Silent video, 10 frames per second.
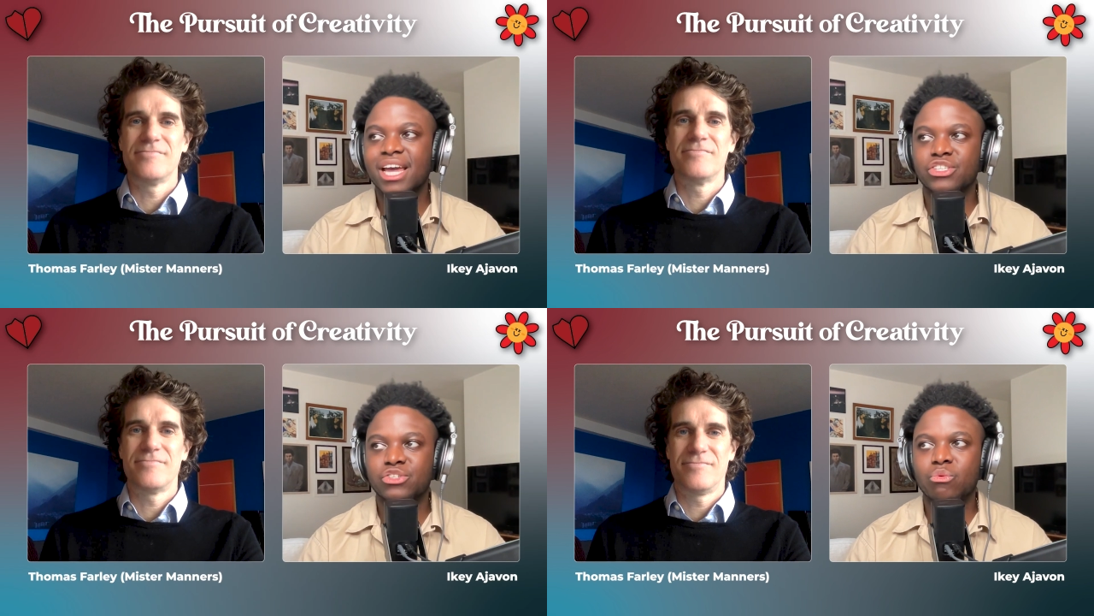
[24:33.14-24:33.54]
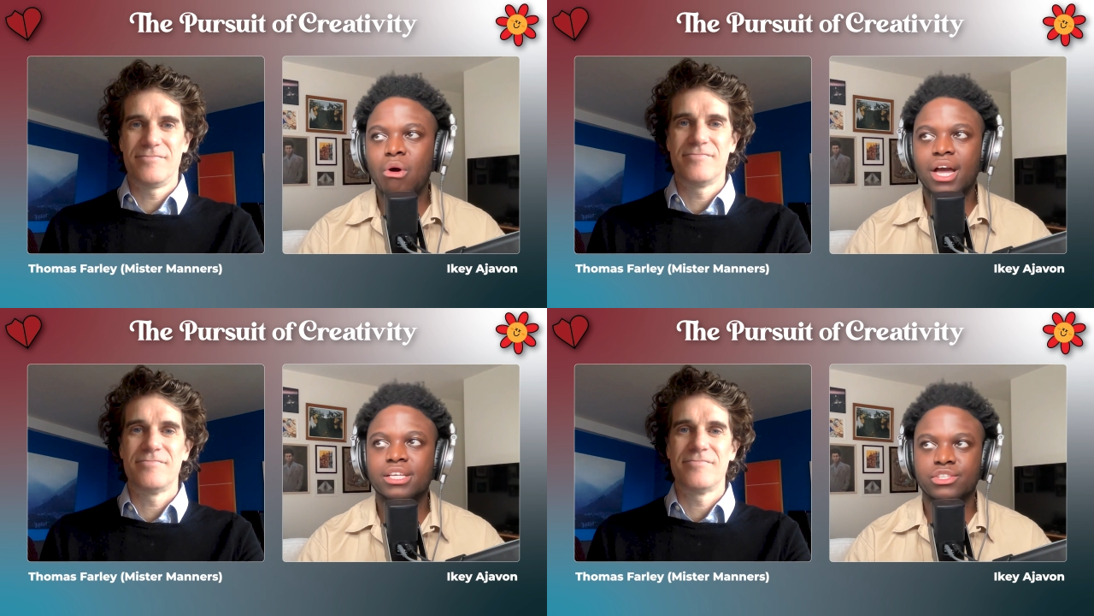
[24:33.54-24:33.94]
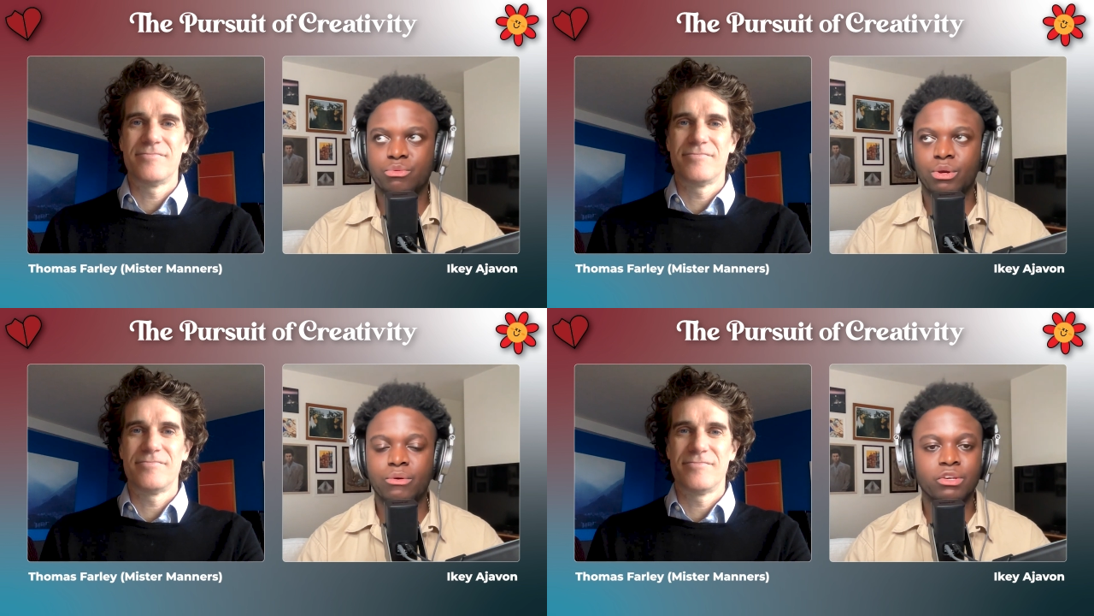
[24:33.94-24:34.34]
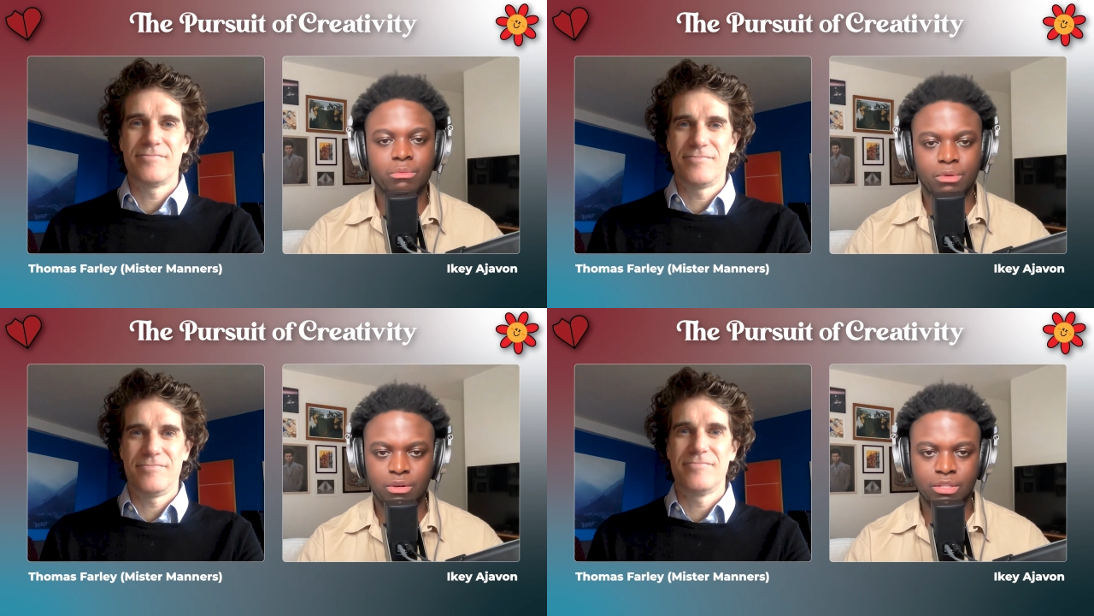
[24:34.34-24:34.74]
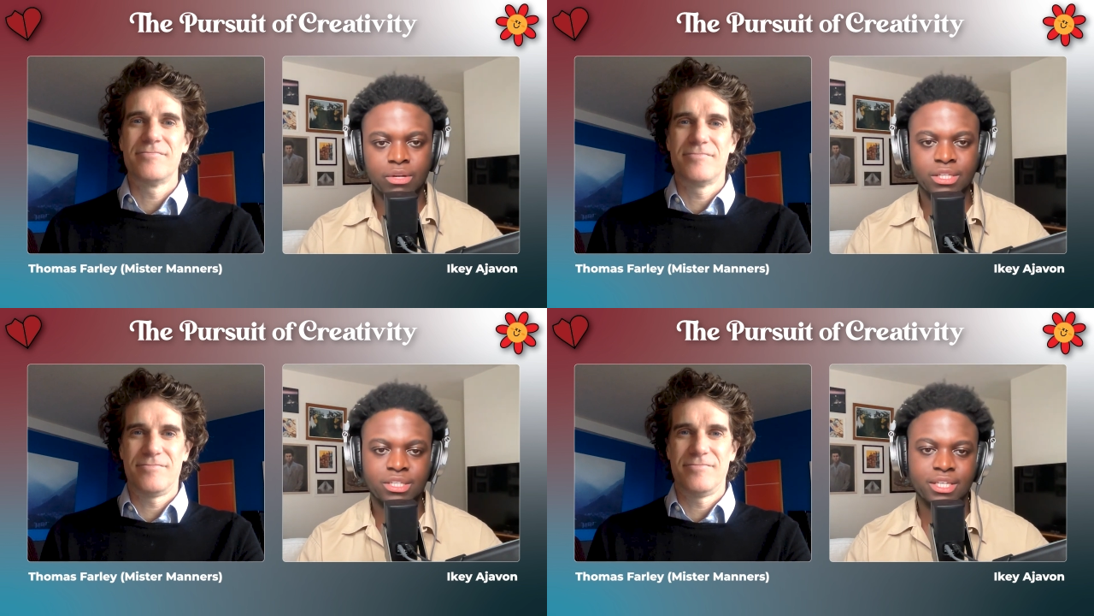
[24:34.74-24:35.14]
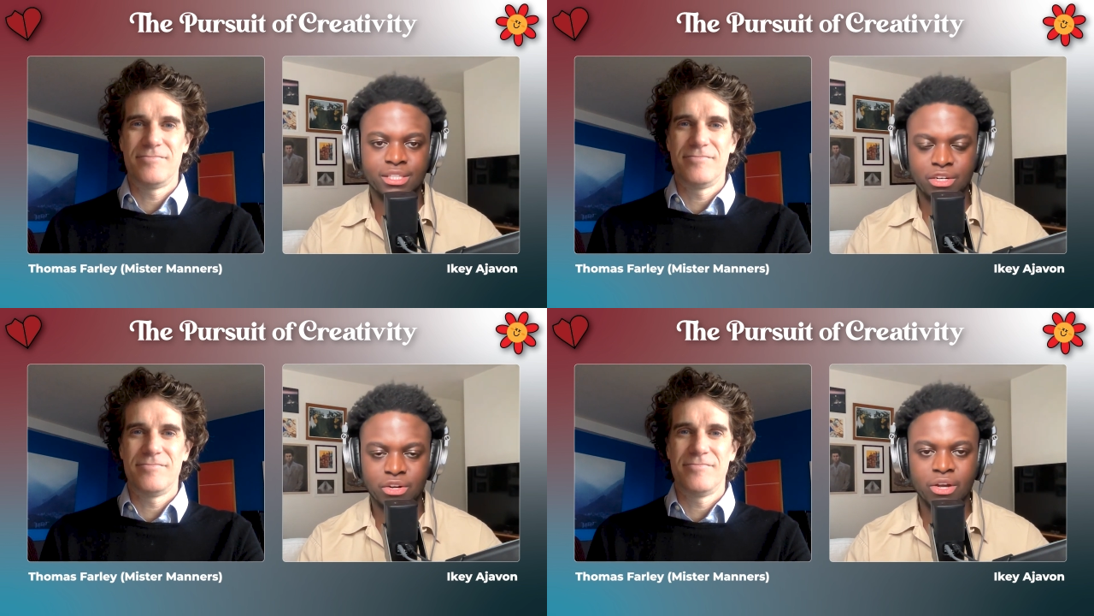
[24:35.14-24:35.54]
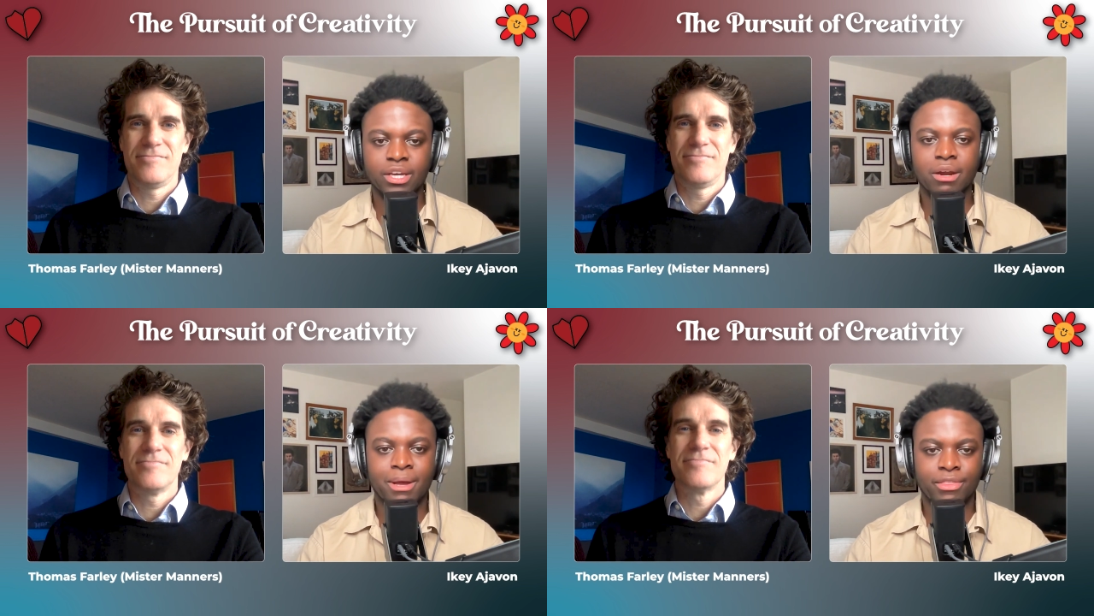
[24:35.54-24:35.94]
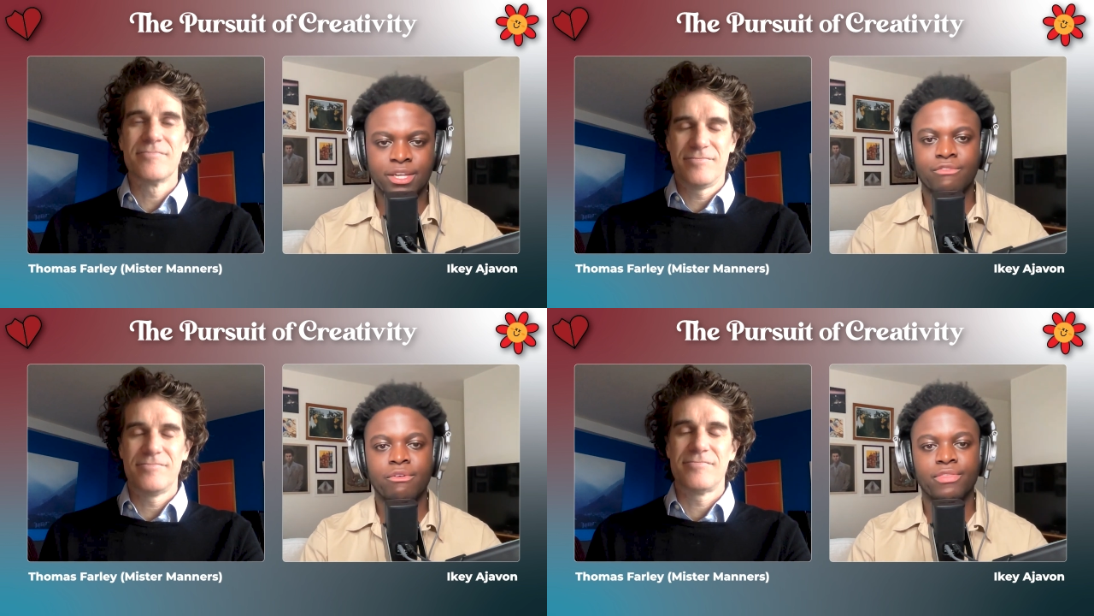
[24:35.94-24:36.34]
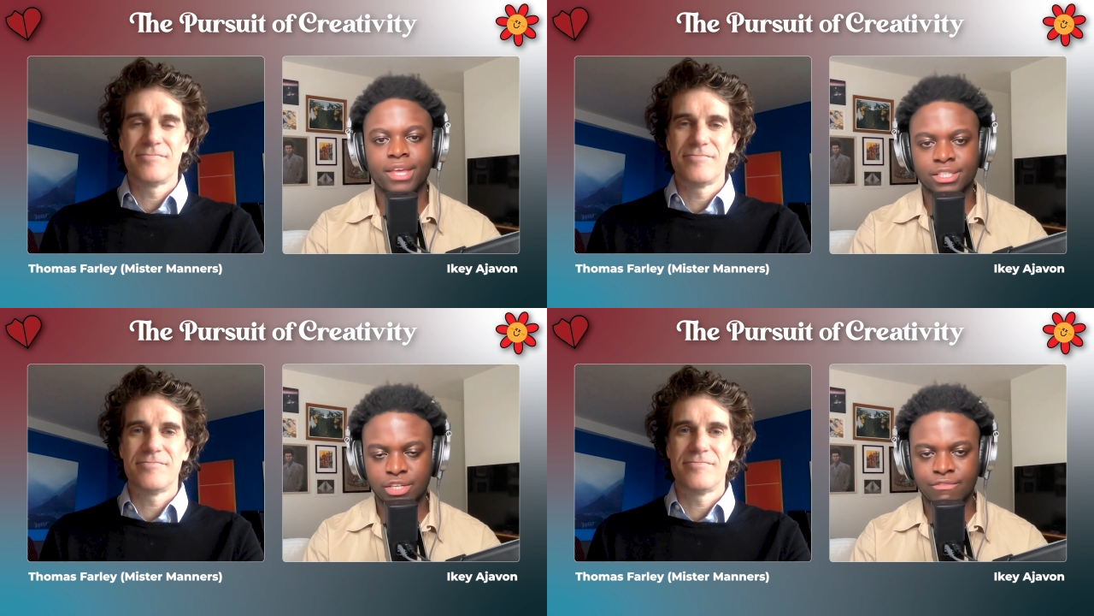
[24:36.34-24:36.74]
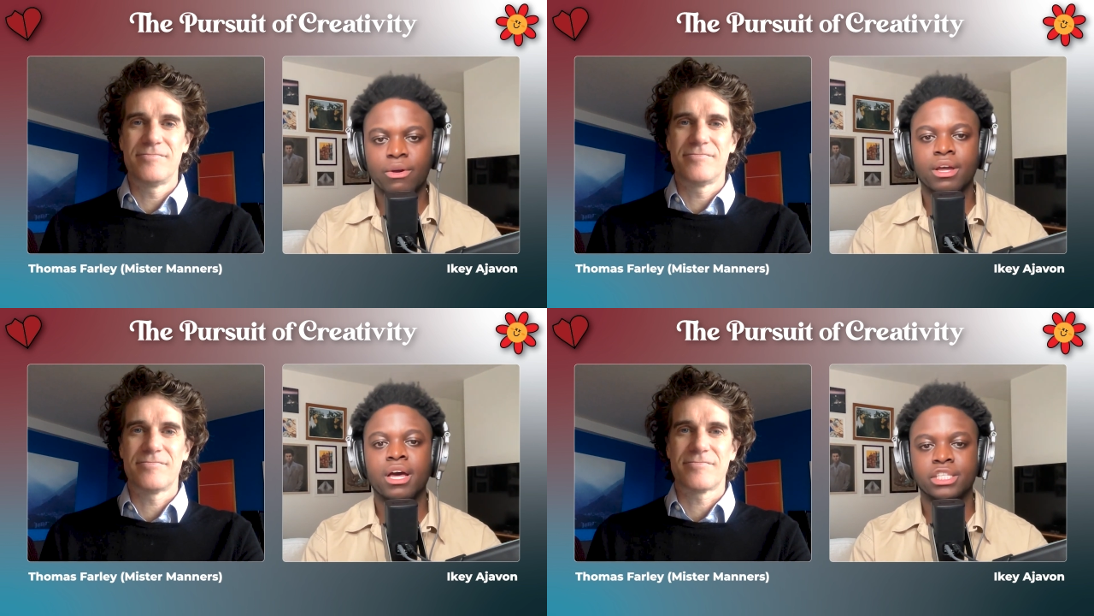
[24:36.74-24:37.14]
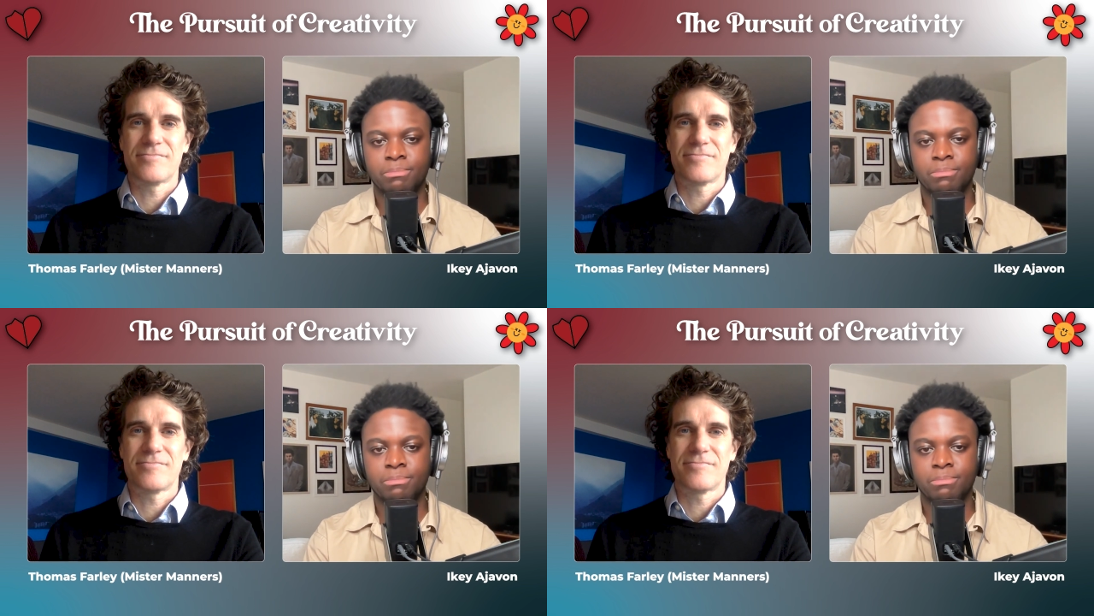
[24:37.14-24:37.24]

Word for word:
Speaker 1: could you walk us through, and you, you alluded to this a little earlier about the different things you have going on,